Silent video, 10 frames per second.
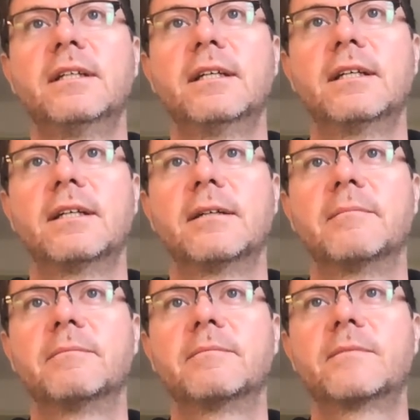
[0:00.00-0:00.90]

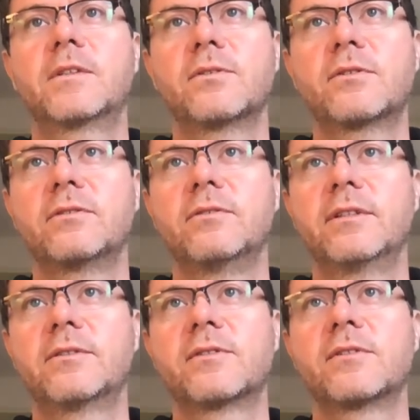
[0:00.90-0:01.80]
coastal dune
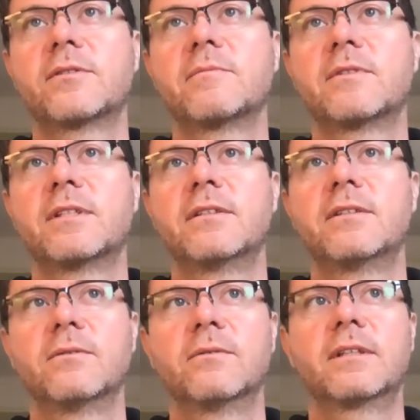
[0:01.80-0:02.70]
ecosystems that
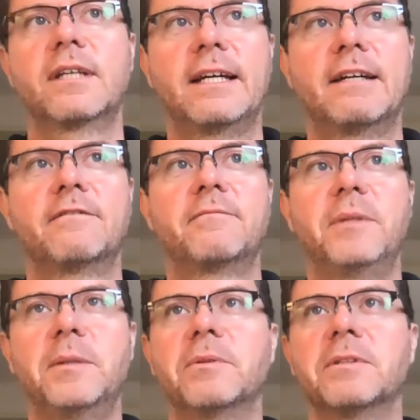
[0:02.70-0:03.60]
don't have
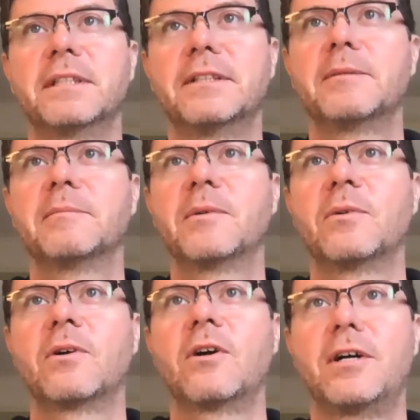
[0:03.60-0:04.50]
people in them
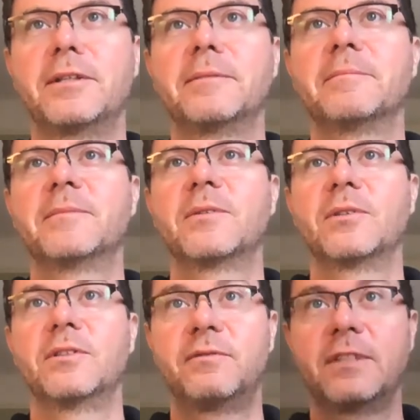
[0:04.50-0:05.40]
or on them or
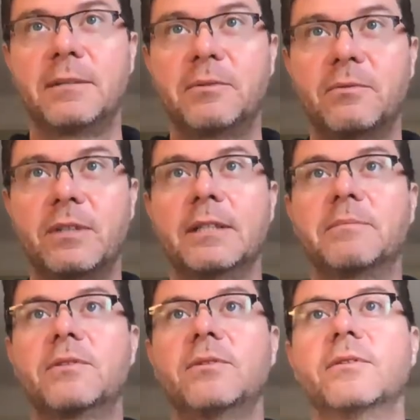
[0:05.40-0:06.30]
developed right
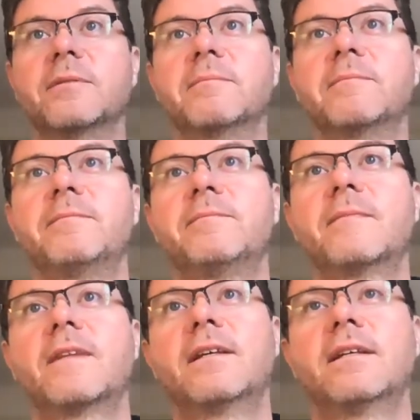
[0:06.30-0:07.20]
up to them.
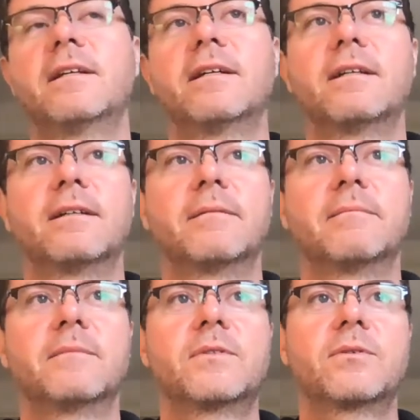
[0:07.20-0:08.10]

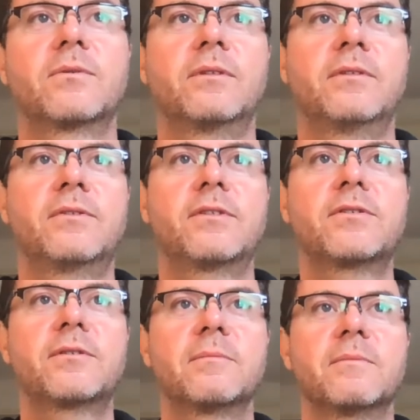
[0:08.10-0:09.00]
So these
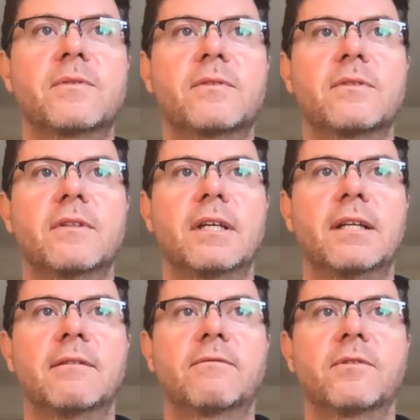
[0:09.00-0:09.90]
systems
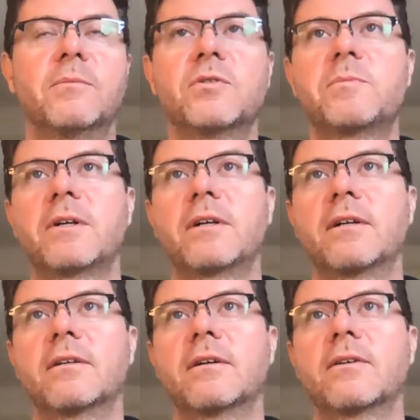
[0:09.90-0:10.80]
then, for the most part,
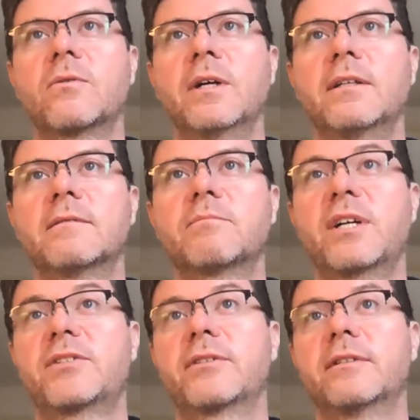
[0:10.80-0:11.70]
are quite
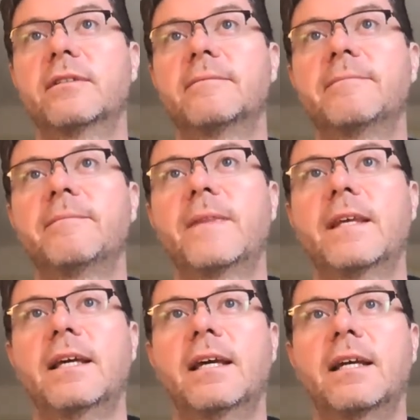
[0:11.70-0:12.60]
pressured
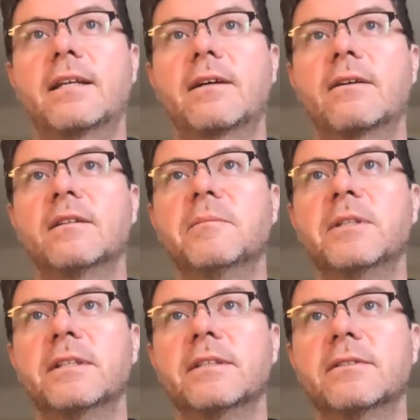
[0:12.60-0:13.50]
and are
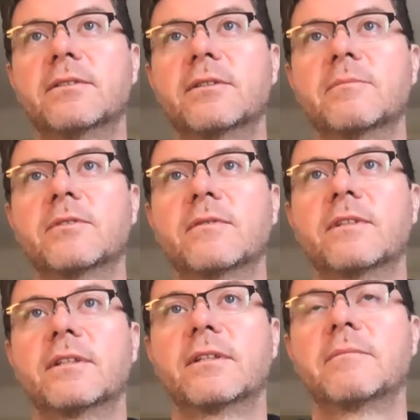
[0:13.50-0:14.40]
limited in terms of
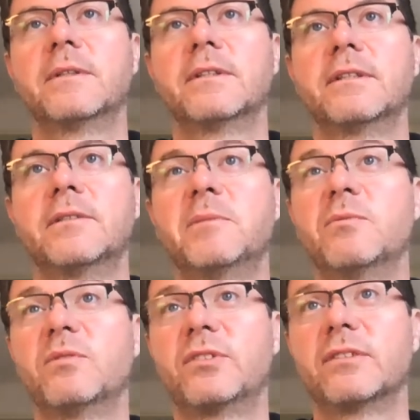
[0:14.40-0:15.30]
their ability to be
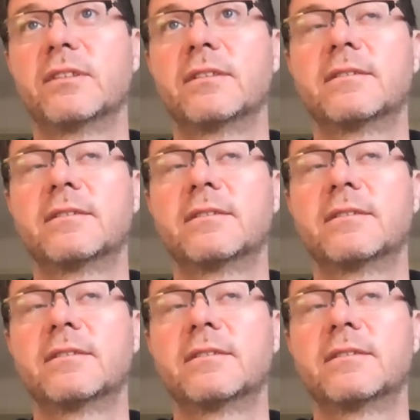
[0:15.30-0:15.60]
resilient.